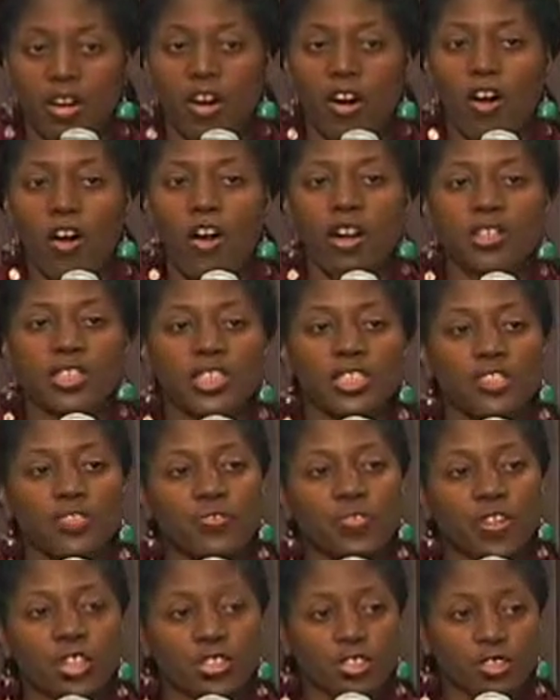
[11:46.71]
Art is
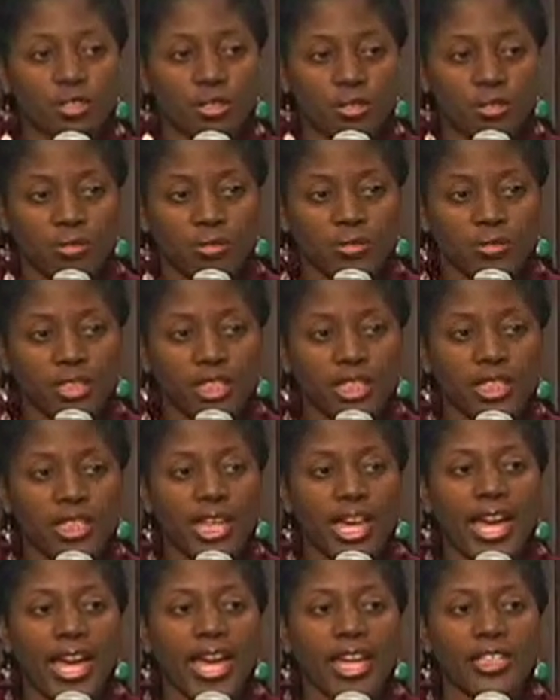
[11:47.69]
functional. It
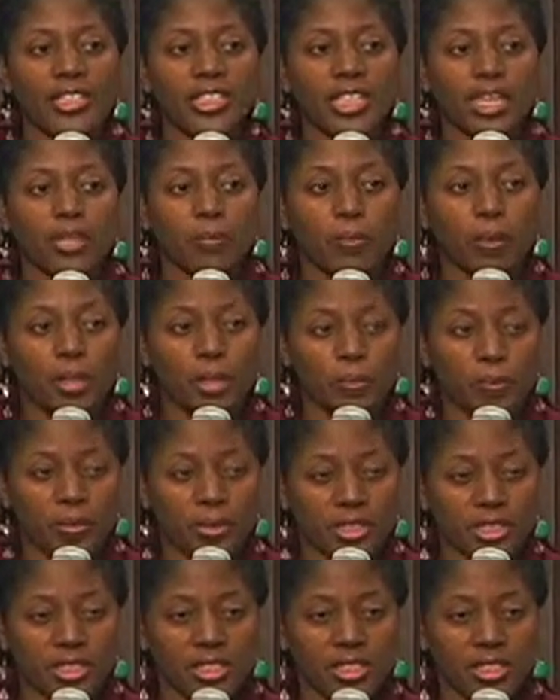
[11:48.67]
has a
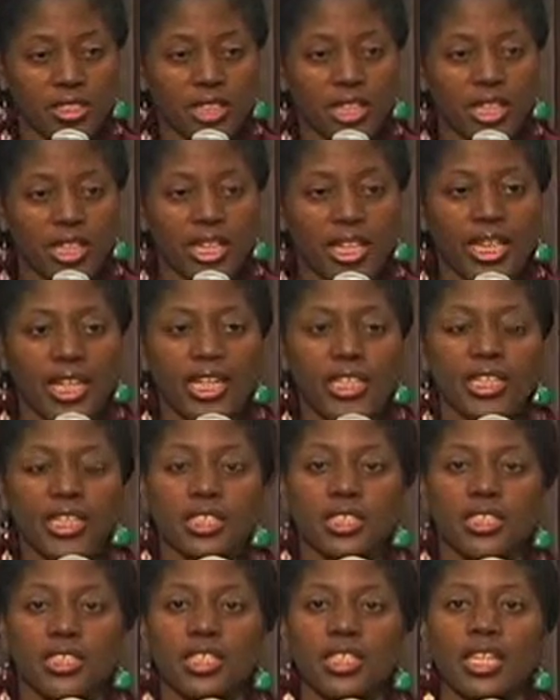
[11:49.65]
purpose. It
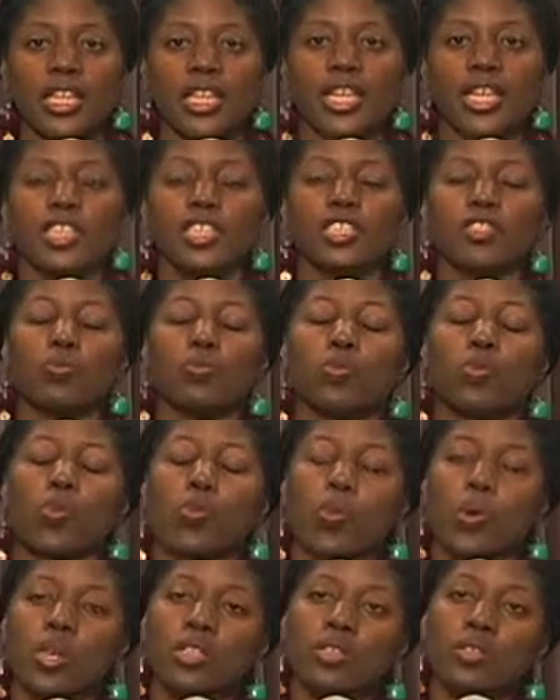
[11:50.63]
is
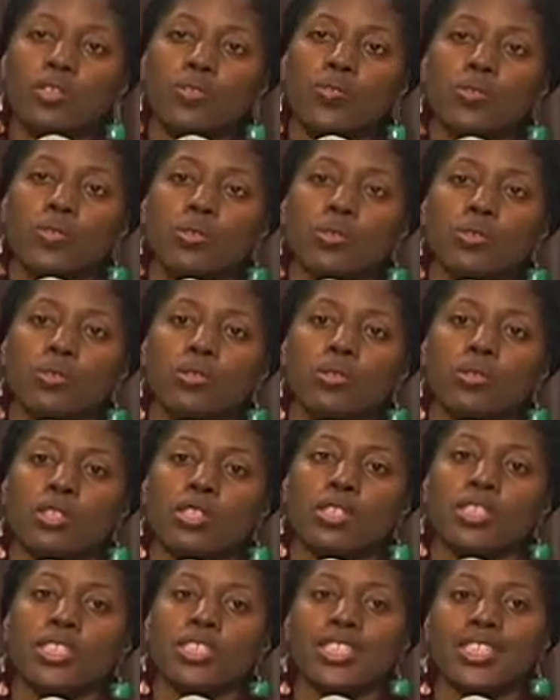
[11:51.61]
wonderful
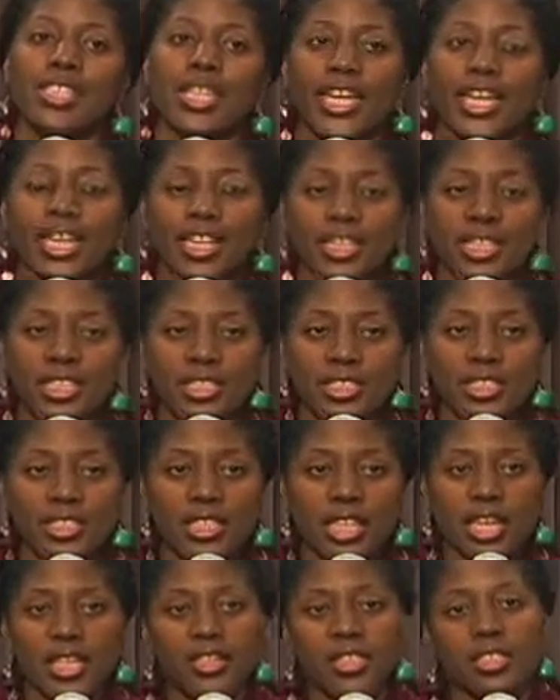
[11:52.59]
to
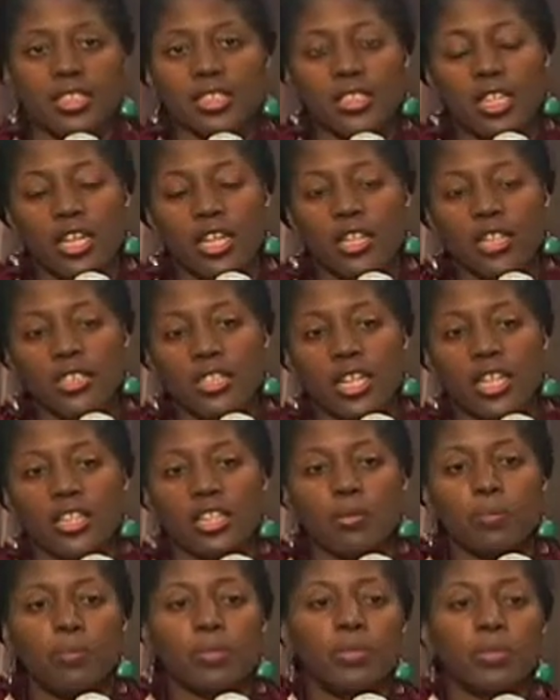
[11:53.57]
gaze at the sun
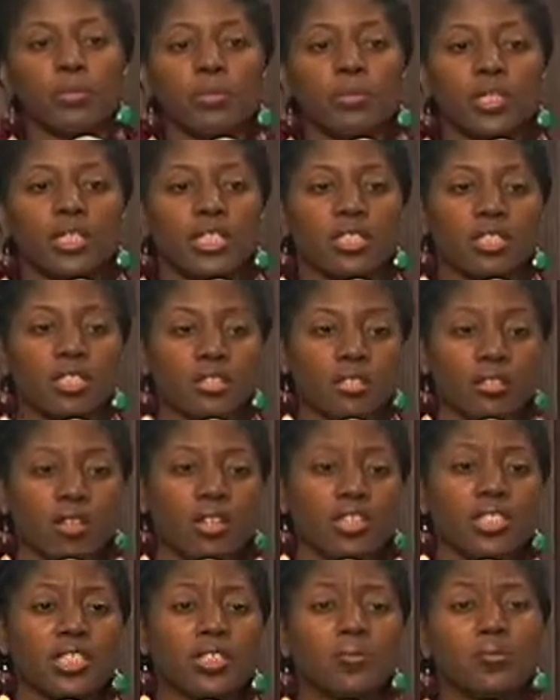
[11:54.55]
and the moon and the
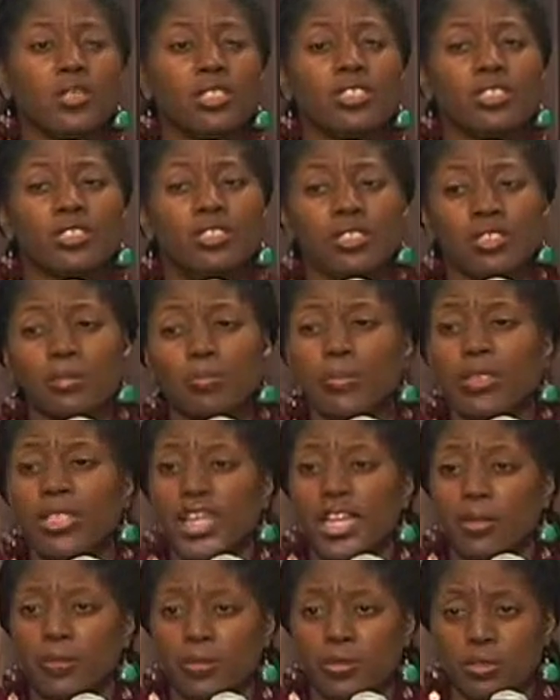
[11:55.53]
stars, and we should be
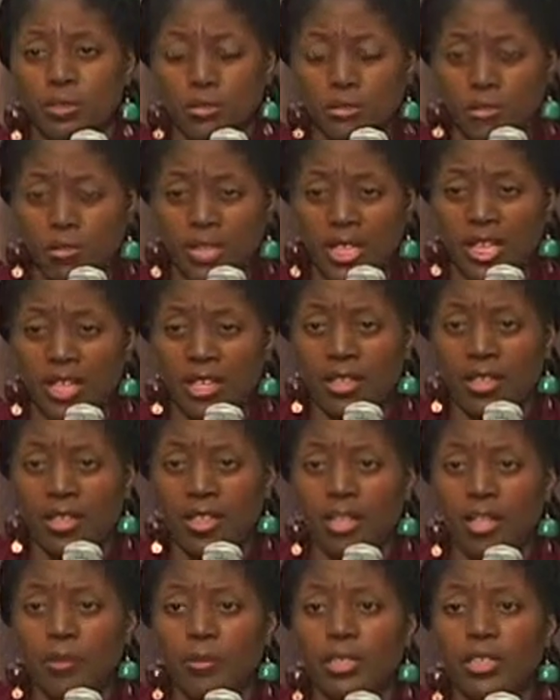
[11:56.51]
able to do that
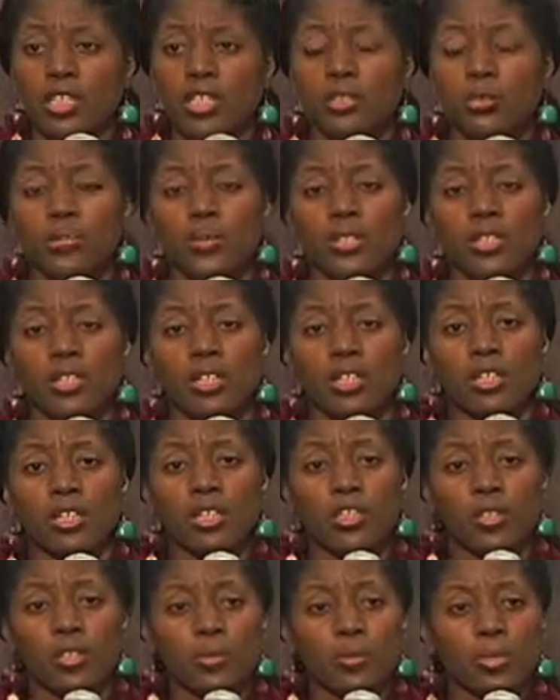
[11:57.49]
because we are
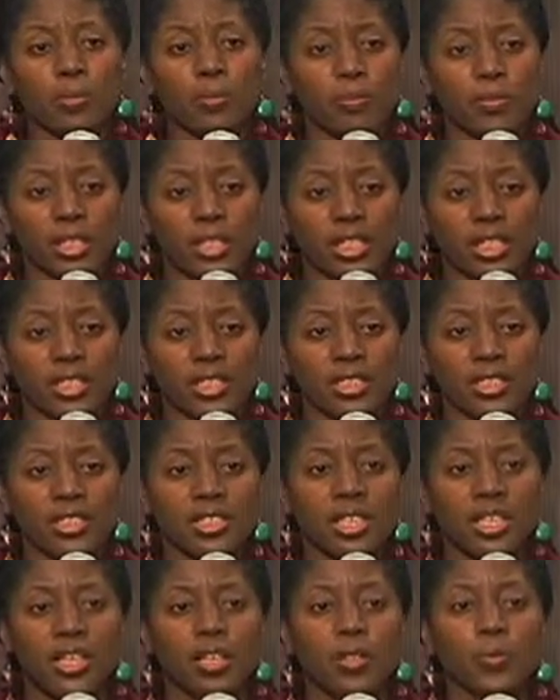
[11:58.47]
human
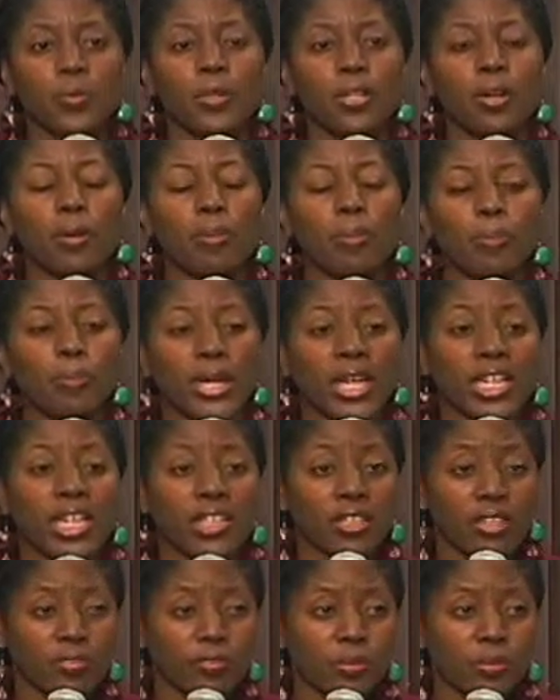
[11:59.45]
beings. We are made of